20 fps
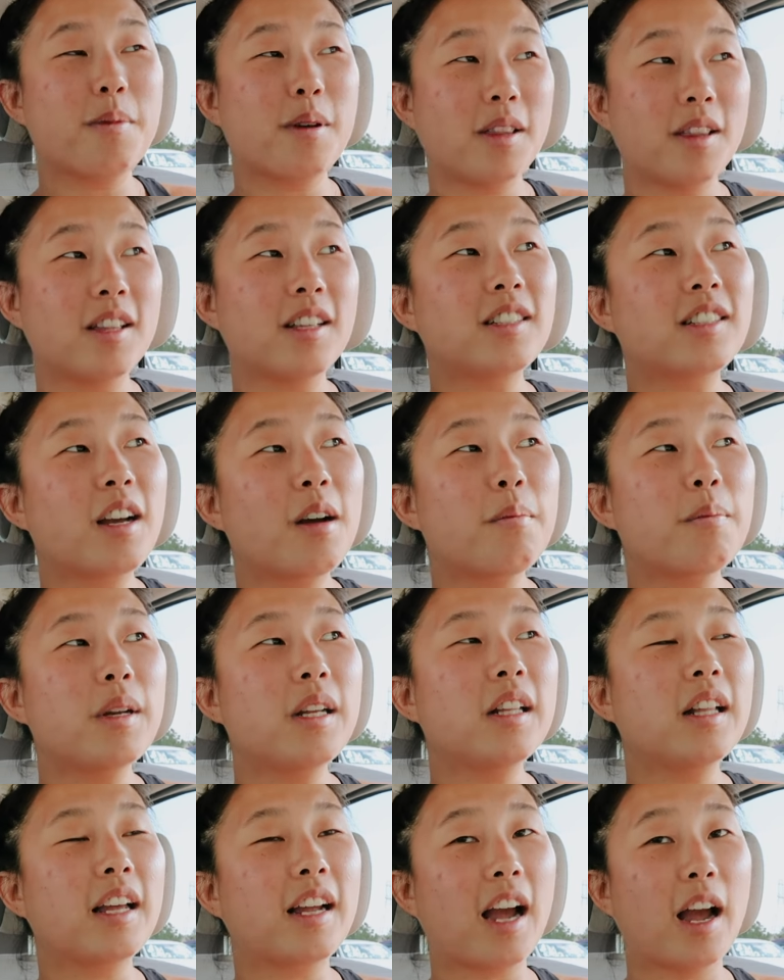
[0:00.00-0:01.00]
But this
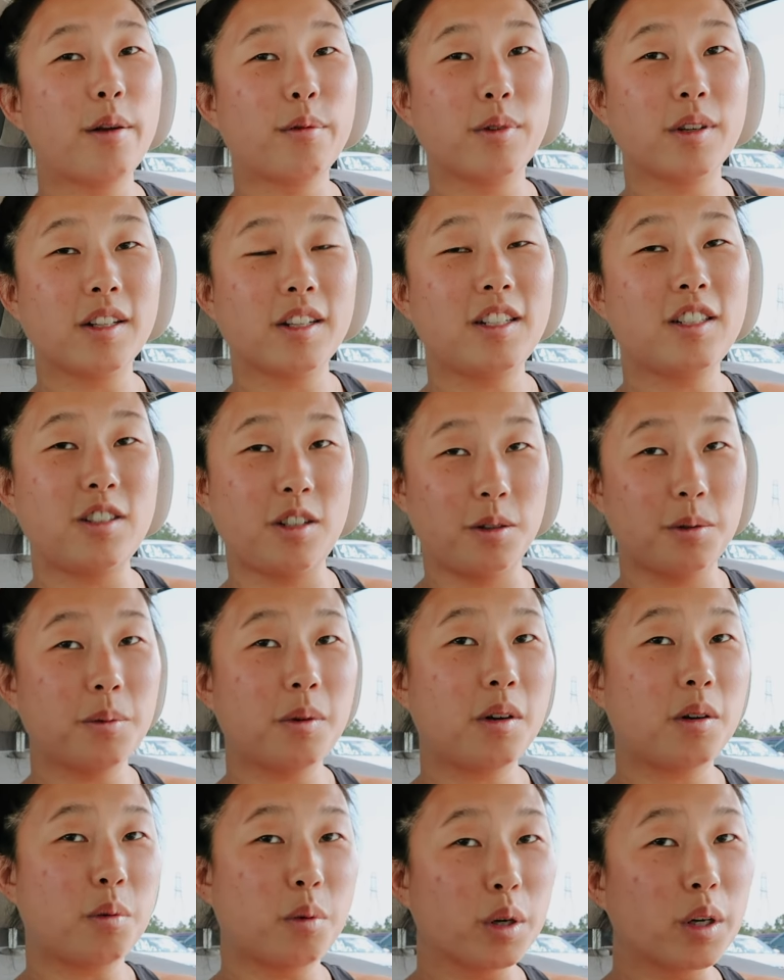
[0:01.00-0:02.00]
company, like, I really do
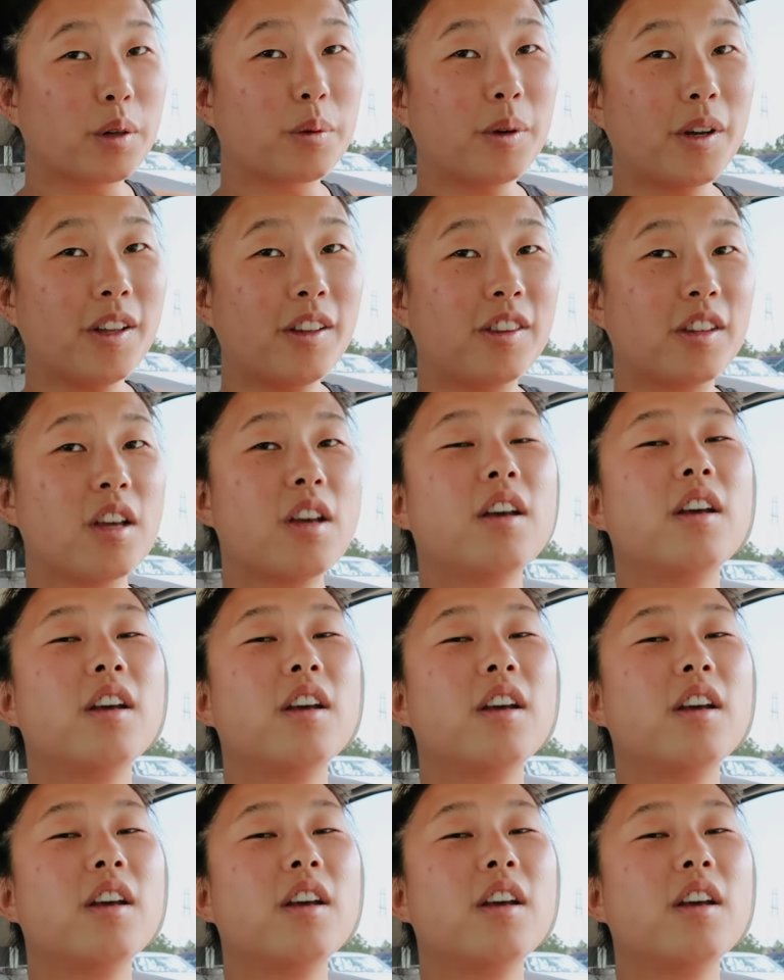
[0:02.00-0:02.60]
want to work with